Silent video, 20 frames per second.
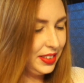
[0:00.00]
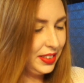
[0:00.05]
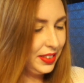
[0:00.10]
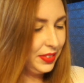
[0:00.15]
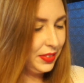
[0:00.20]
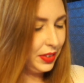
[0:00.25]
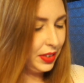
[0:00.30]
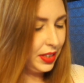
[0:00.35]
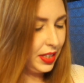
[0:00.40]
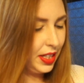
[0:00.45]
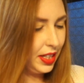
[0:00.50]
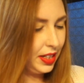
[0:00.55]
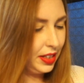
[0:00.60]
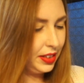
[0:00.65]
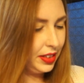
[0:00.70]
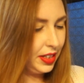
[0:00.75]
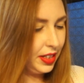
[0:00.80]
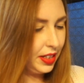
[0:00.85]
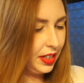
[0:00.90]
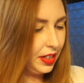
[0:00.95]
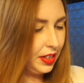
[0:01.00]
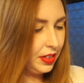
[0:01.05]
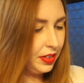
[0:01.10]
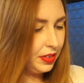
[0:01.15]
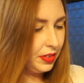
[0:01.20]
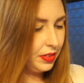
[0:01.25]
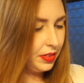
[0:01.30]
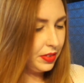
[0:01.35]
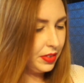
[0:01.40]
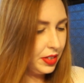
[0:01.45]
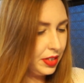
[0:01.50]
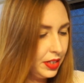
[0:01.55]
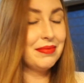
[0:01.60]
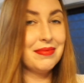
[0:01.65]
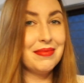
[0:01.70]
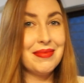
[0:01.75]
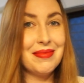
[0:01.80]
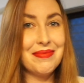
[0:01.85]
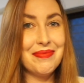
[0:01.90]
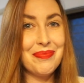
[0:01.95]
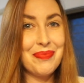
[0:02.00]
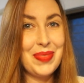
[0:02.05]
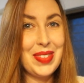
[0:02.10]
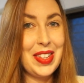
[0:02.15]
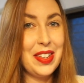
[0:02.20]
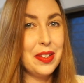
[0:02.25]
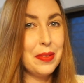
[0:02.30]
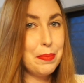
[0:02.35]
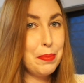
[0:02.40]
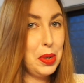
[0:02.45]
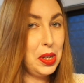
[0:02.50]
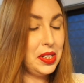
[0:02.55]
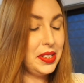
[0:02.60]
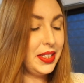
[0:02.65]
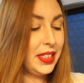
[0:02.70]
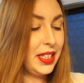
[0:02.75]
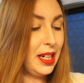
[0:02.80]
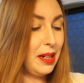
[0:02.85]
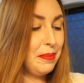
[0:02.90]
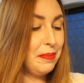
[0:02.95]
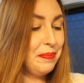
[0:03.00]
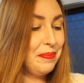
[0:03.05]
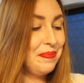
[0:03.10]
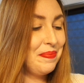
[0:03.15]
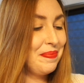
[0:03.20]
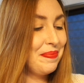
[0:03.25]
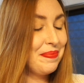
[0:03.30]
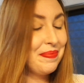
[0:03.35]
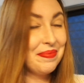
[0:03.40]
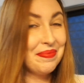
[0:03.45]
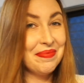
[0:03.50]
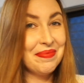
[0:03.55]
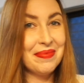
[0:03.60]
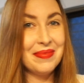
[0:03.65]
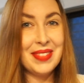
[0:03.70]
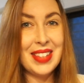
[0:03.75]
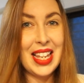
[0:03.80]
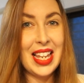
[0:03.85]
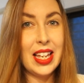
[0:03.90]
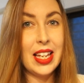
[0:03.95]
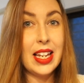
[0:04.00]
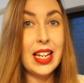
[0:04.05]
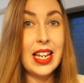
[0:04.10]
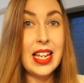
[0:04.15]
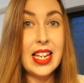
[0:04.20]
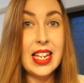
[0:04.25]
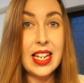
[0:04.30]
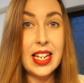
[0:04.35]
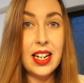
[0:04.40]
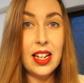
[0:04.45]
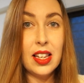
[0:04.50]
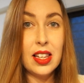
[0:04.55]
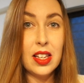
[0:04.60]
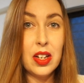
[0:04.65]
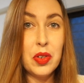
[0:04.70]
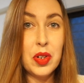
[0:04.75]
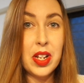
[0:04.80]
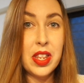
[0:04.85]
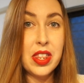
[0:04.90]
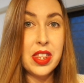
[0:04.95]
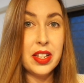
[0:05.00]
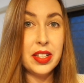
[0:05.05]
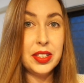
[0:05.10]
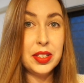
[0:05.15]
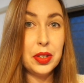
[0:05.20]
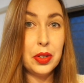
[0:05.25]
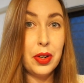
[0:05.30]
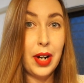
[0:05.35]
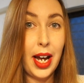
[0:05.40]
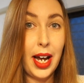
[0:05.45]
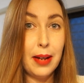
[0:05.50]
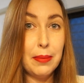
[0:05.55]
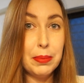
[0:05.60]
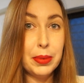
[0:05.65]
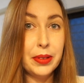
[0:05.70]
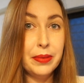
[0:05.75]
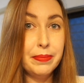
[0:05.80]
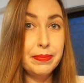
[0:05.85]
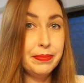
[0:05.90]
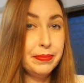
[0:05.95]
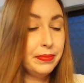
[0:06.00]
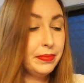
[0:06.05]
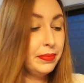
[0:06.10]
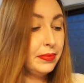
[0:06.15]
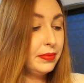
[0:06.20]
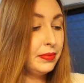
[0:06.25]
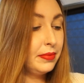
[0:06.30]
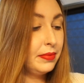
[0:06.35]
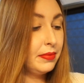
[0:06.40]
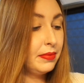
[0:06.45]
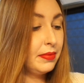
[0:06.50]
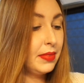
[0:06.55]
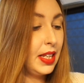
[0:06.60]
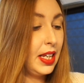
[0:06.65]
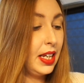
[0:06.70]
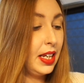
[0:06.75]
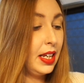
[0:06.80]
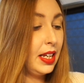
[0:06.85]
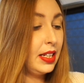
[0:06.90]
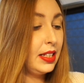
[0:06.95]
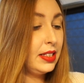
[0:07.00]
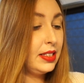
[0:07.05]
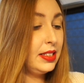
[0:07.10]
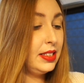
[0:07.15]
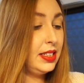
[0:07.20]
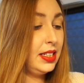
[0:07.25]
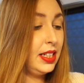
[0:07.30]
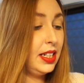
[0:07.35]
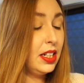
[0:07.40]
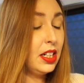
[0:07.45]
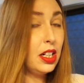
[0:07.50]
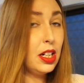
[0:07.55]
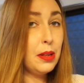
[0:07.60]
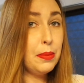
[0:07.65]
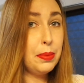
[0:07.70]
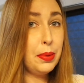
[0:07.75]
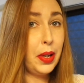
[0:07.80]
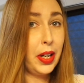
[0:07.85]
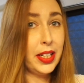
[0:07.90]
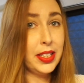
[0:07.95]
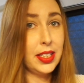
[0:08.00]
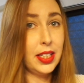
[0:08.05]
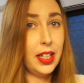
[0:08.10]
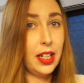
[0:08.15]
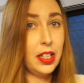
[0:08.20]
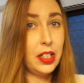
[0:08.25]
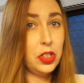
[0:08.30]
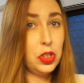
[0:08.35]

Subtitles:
Where the hell did it go? Pulled it up. Get a load of this crap. Dear President